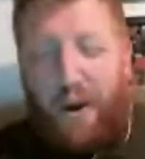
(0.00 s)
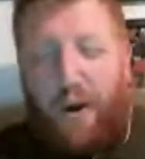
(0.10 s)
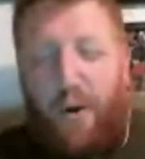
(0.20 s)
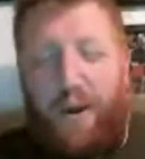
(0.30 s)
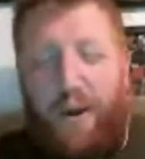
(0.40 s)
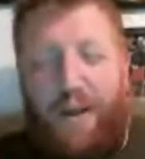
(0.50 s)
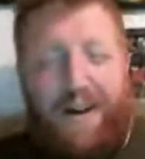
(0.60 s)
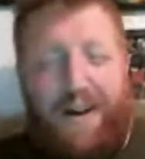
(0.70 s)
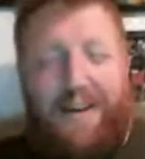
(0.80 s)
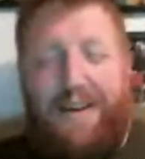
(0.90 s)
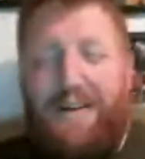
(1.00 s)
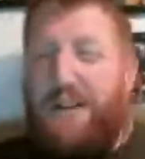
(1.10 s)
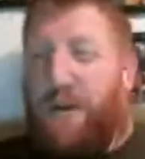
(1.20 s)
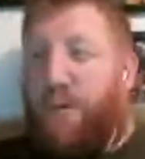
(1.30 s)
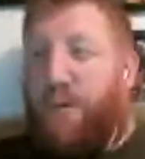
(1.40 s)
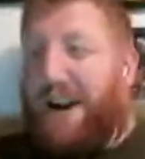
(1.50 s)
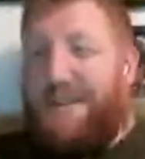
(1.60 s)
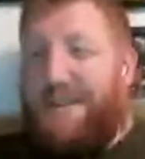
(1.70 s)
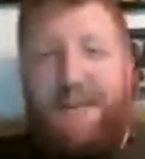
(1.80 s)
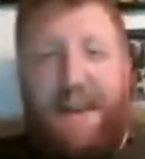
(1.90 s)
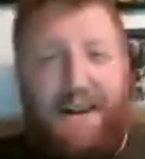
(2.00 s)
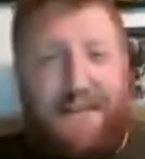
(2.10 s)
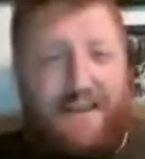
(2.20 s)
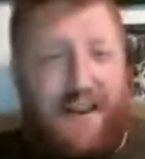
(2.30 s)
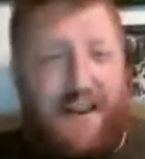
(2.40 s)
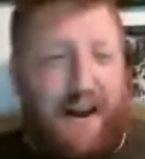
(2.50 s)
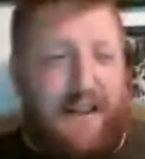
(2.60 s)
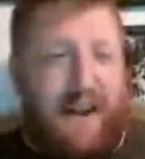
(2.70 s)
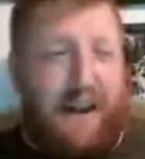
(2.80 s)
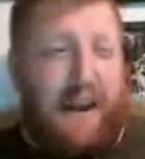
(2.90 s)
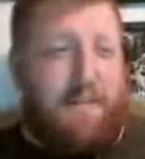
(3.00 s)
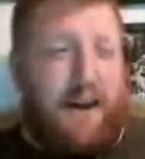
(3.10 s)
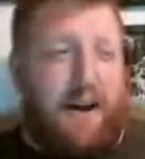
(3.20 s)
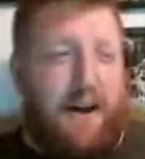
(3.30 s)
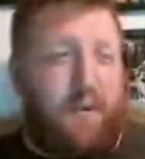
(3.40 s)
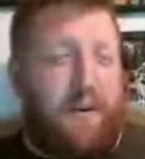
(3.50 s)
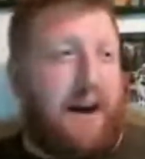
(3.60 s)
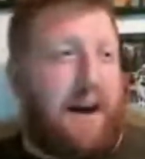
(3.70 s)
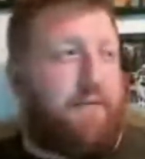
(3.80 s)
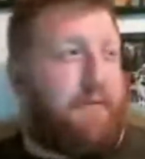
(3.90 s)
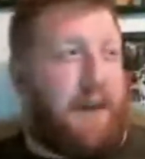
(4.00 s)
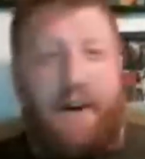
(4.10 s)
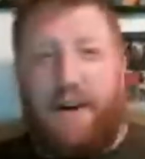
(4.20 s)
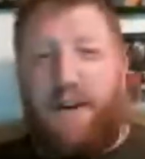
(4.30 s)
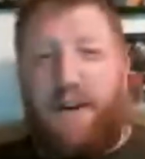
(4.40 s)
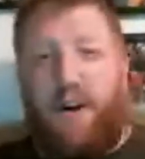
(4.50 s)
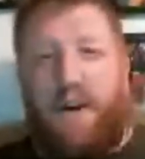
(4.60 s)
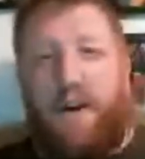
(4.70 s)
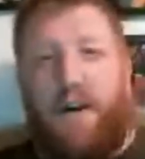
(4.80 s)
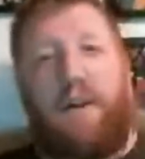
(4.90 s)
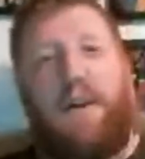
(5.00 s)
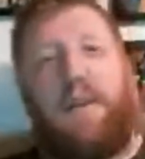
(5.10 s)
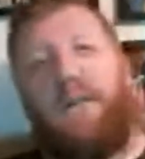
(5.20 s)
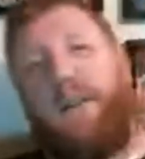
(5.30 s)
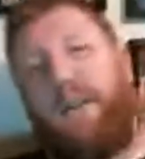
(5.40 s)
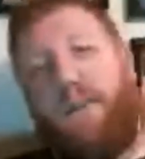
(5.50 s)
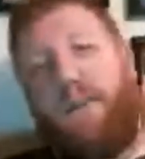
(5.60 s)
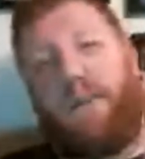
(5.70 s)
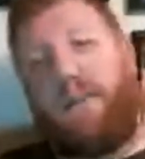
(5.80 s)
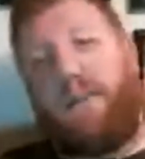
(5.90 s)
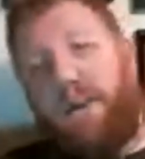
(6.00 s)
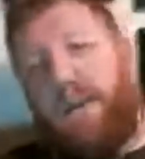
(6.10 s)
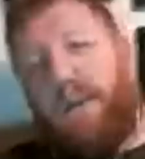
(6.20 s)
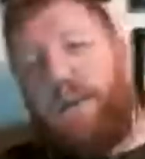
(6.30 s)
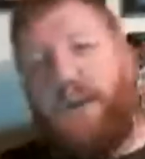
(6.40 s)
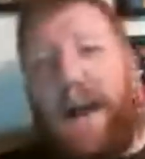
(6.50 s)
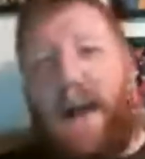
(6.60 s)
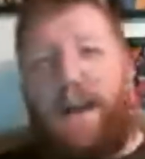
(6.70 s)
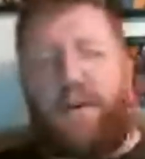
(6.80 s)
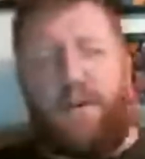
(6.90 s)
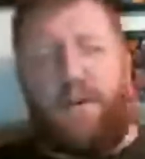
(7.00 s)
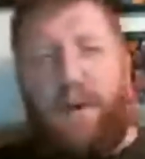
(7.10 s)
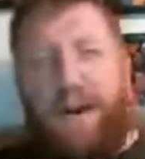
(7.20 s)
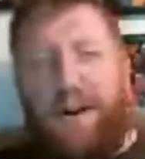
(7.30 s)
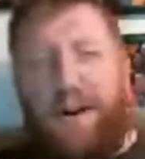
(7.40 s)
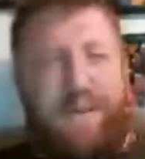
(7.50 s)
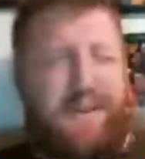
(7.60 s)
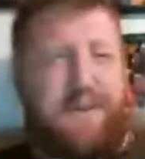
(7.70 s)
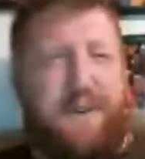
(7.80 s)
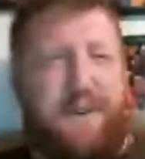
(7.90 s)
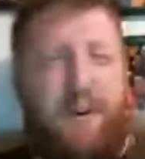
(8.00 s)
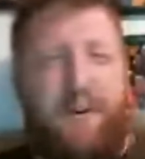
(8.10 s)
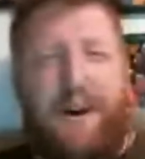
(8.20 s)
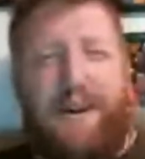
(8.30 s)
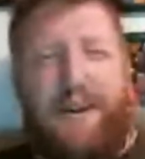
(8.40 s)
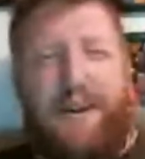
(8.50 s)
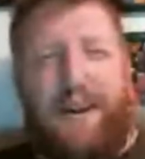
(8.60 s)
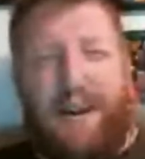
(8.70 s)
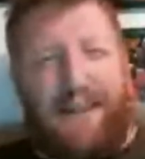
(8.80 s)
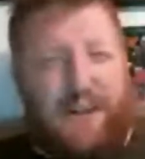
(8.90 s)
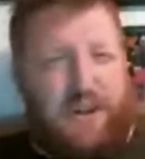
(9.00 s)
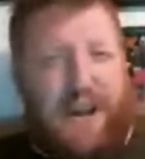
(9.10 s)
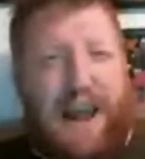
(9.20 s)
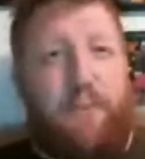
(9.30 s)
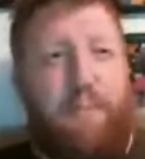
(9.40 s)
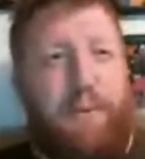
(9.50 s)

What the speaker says: Well, so we got some things. They came out. I flooded our little chat group. I don't know what those are called, right? Yeah, like a chat group.